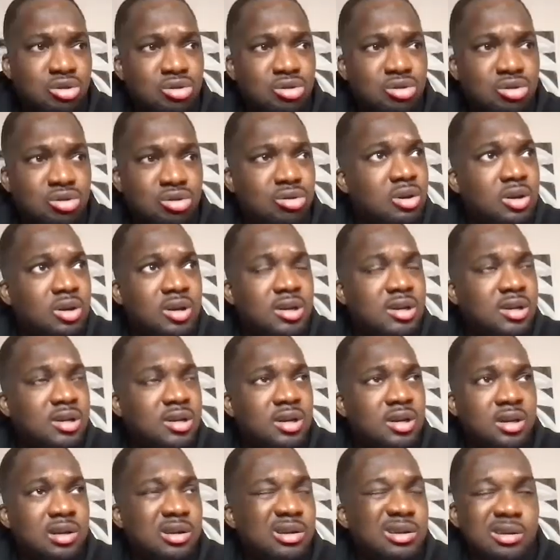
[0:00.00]
So my thing
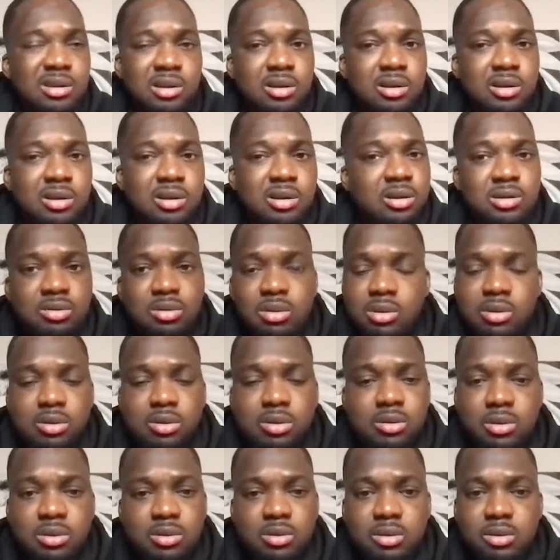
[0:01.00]
is this.
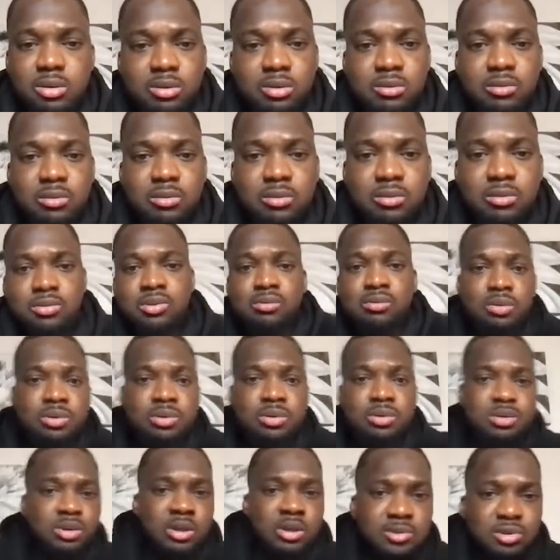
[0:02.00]
With Pogba.
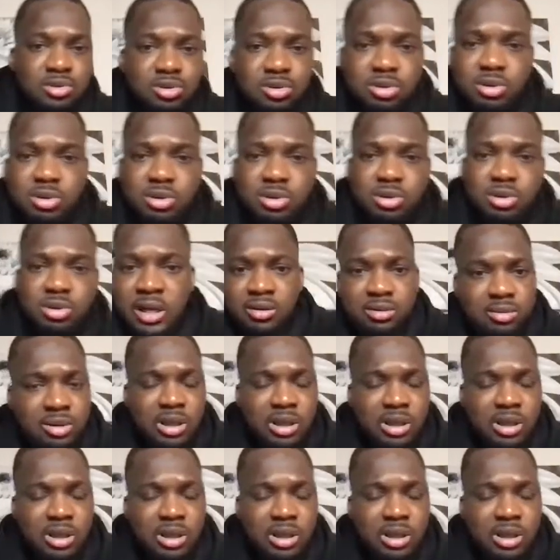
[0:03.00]
The reason why he